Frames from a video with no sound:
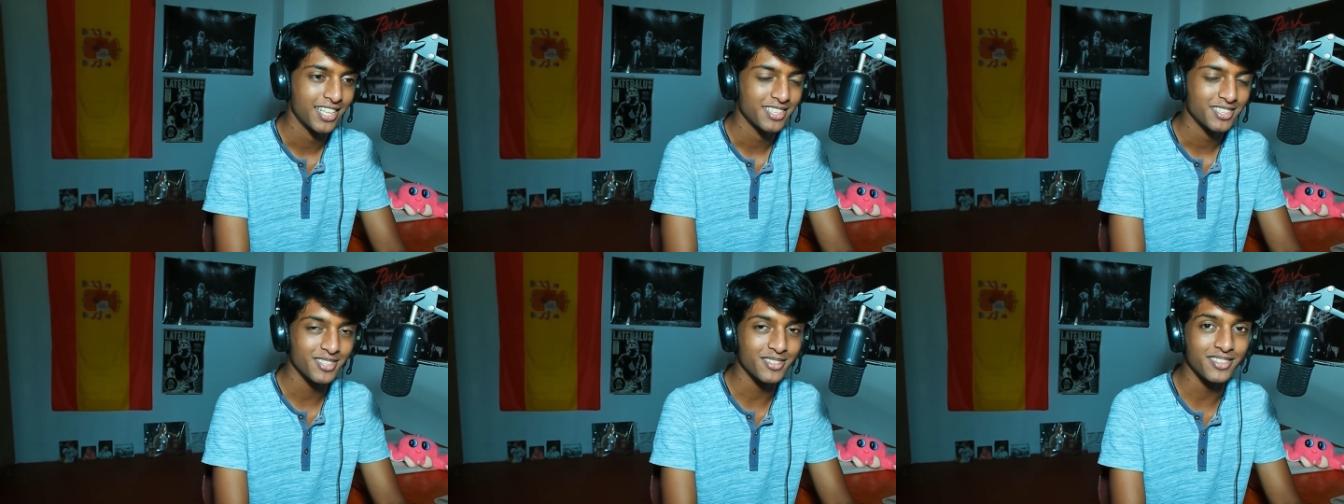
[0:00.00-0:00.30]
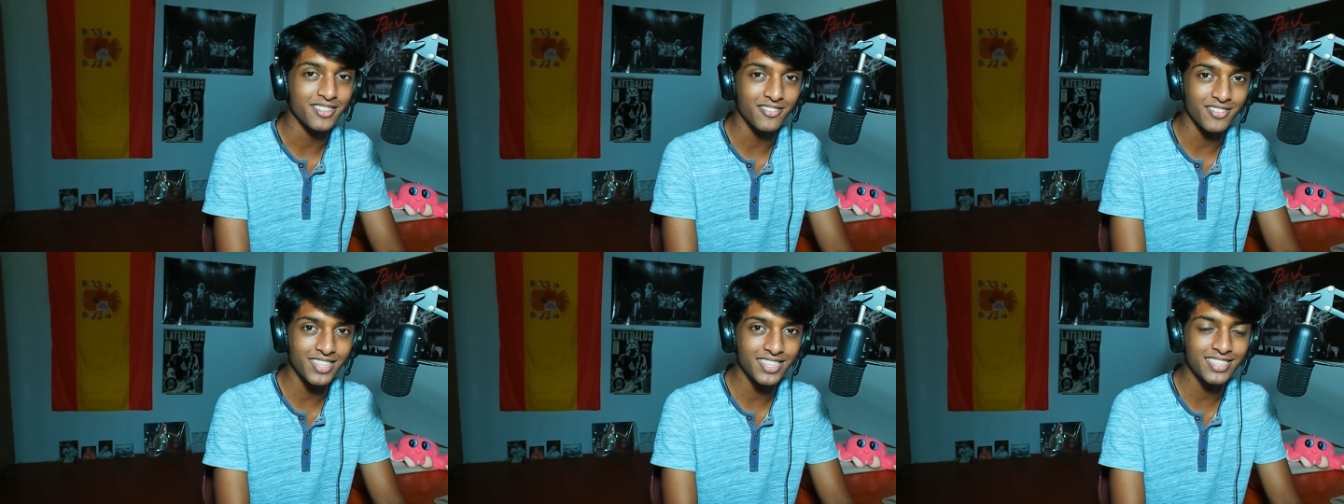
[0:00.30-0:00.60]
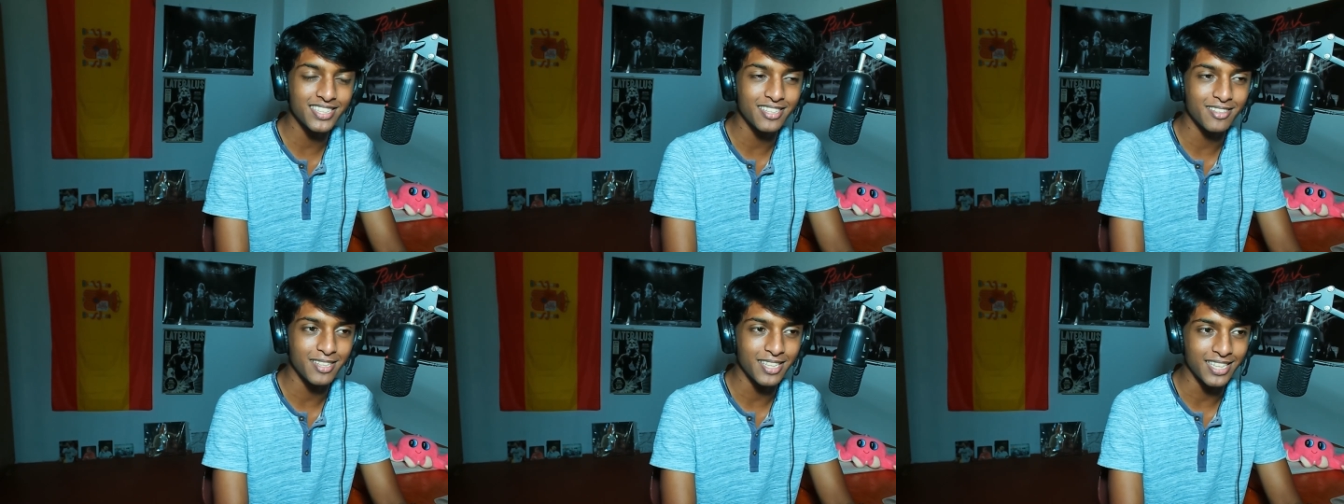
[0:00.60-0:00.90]
So the
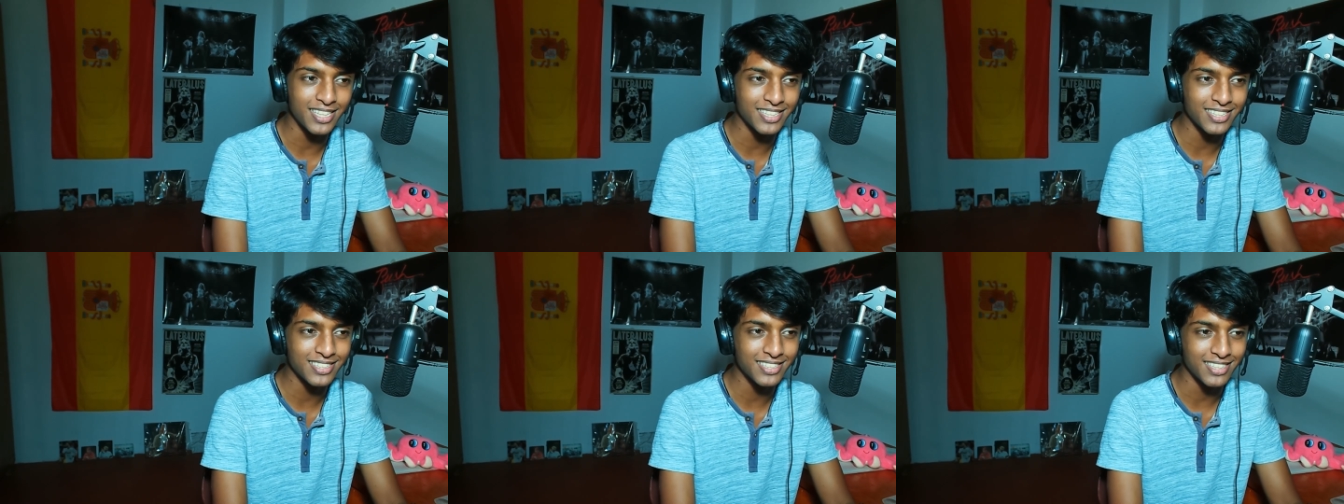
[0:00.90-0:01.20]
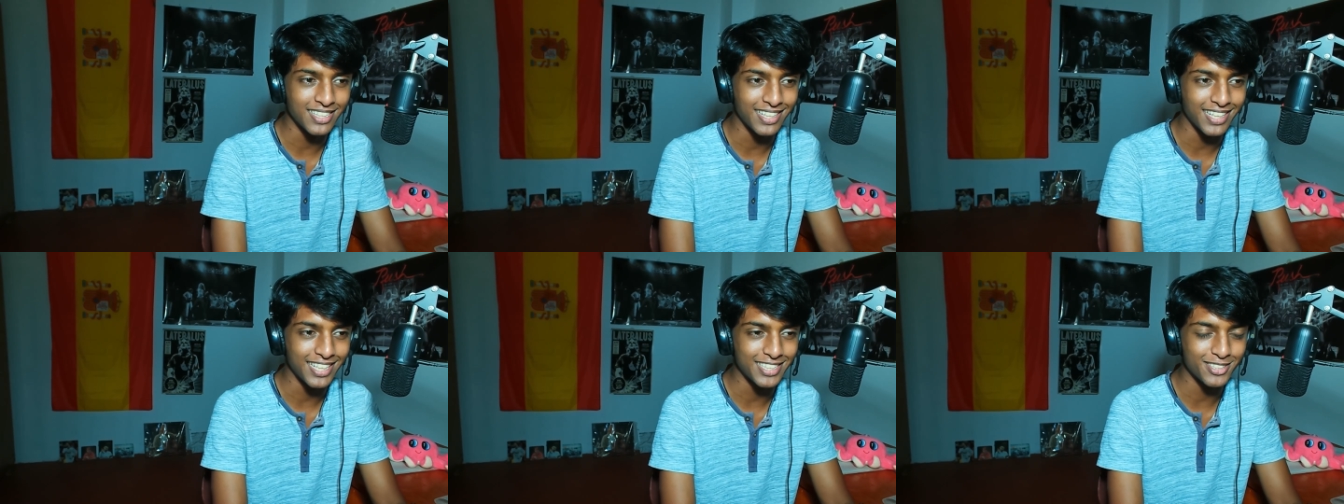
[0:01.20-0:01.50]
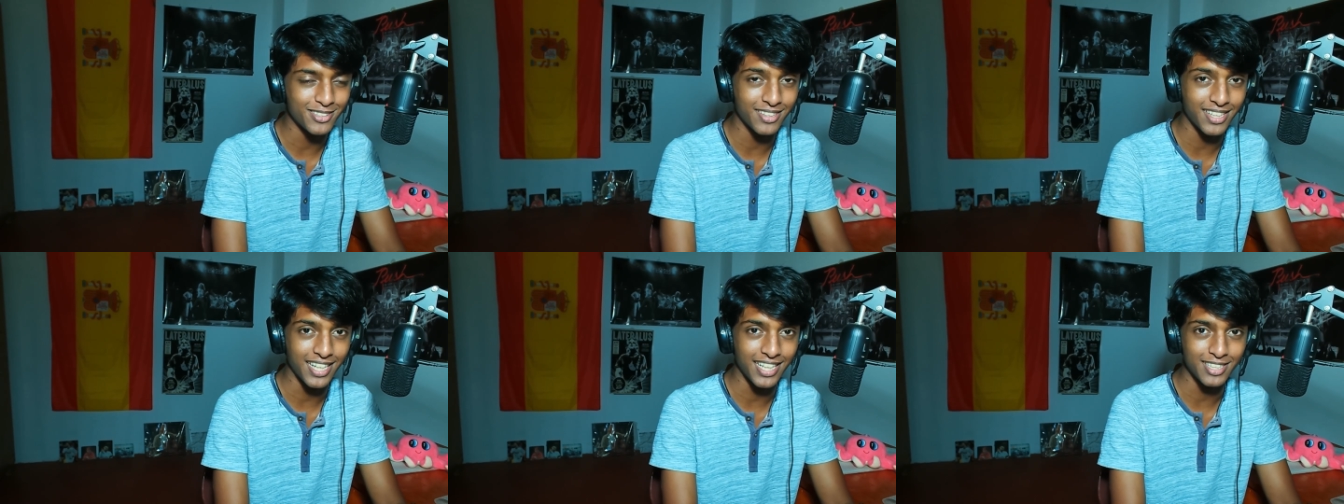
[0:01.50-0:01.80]
reason is,
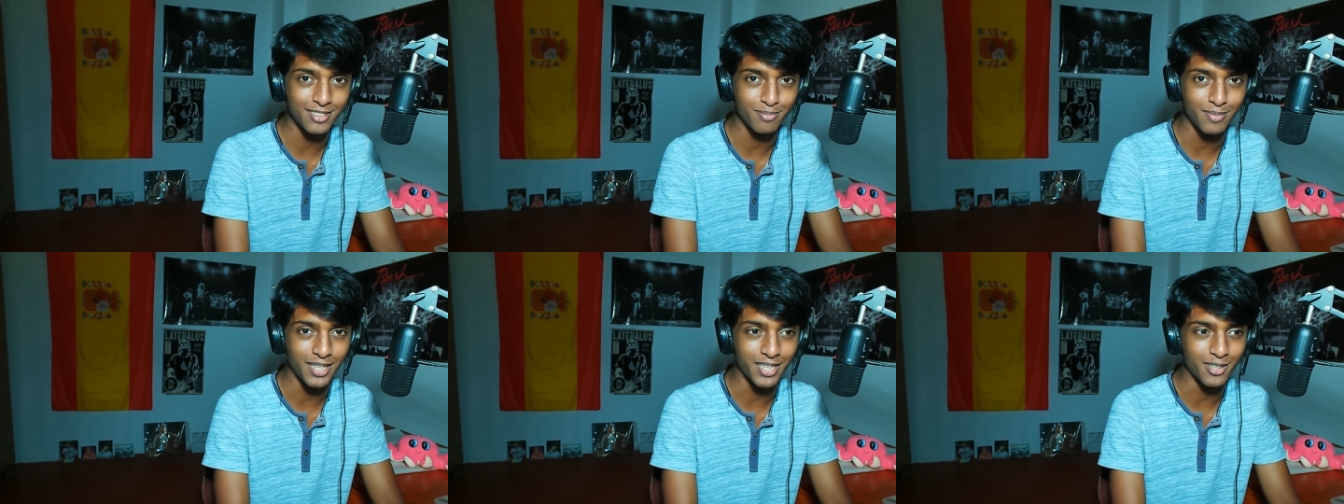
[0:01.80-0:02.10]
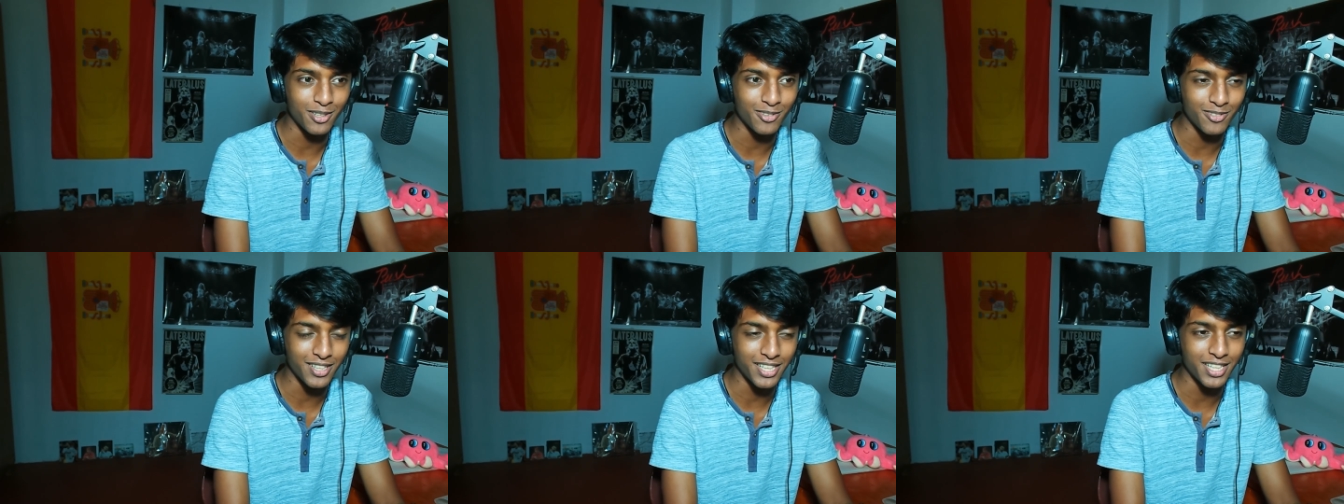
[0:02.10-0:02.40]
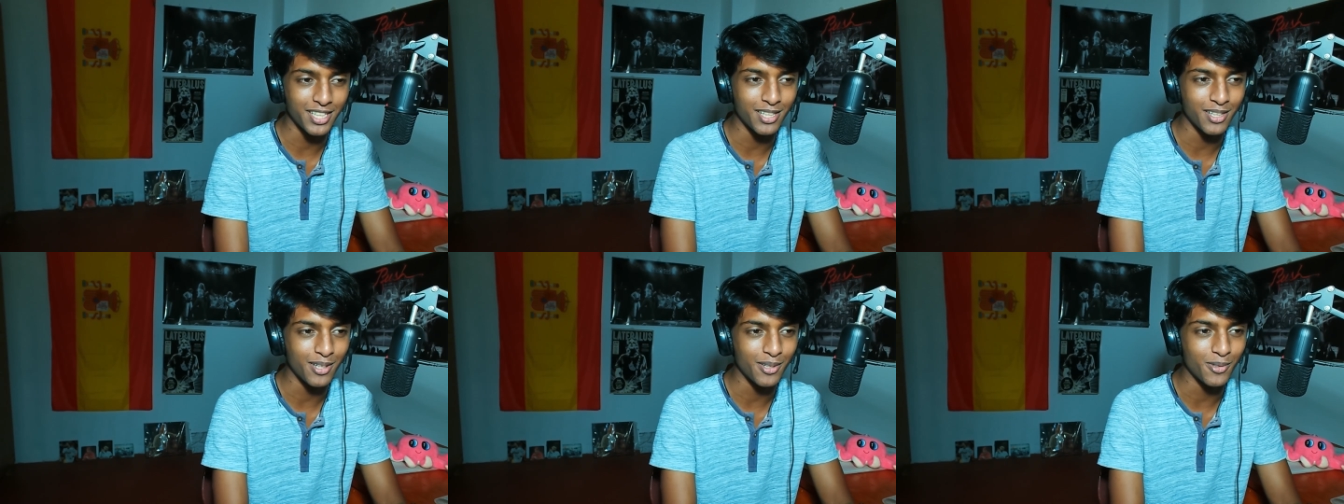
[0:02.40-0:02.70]
as you guys might
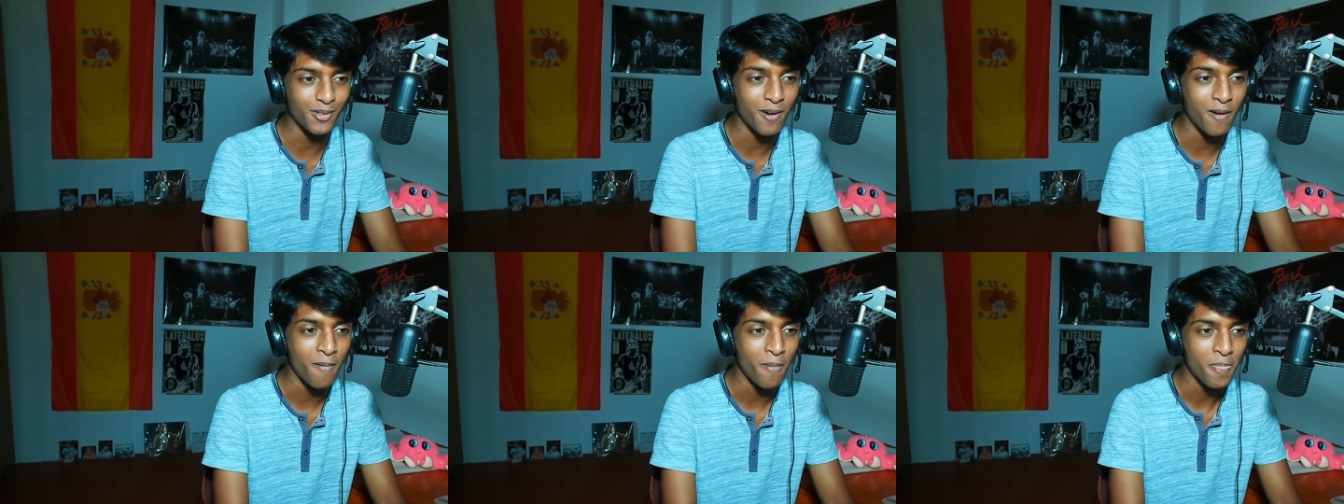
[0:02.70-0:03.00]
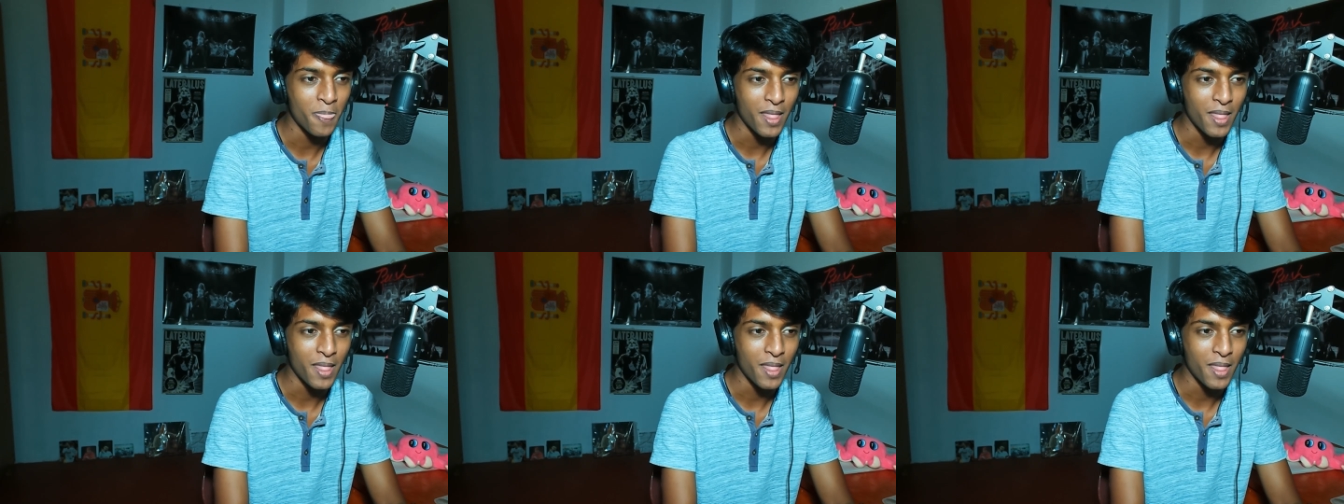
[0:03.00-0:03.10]
already know,